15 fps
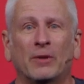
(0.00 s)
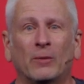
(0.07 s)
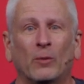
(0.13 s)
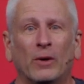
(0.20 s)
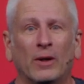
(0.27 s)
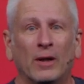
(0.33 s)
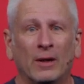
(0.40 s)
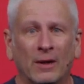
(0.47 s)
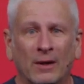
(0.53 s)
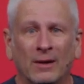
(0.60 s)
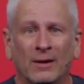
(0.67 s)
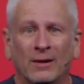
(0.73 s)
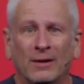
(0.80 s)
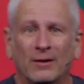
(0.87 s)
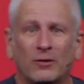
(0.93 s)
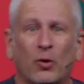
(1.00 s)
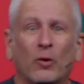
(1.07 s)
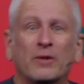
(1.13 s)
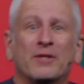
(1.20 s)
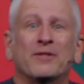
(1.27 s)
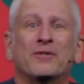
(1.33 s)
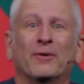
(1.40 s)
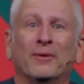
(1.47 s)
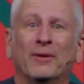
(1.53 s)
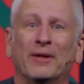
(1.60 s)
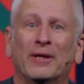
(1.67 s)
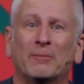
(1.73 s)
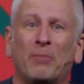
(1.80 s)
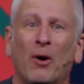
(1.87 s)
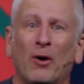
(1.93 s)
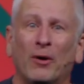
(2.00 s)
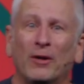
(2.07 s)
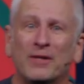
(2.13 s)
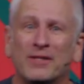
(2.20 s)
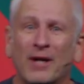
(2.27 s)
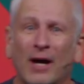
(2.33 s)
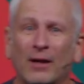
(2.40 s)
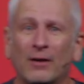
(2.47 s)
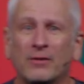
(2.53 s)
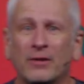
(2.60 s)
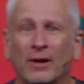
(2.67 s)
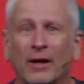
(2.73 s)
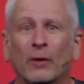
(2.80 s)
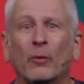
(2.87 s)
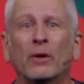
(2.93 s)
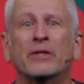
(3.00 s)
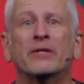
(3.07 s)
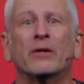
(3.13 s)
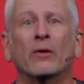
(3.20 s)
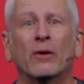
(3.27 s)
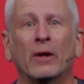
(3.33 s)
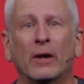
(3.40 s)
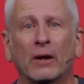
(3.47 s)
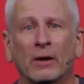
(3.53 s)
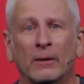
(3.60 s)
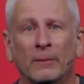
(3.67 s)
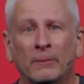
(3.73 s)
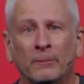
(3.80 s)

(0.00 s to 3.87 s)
And when the torches are lit, Paul and Silas are like, we're still here.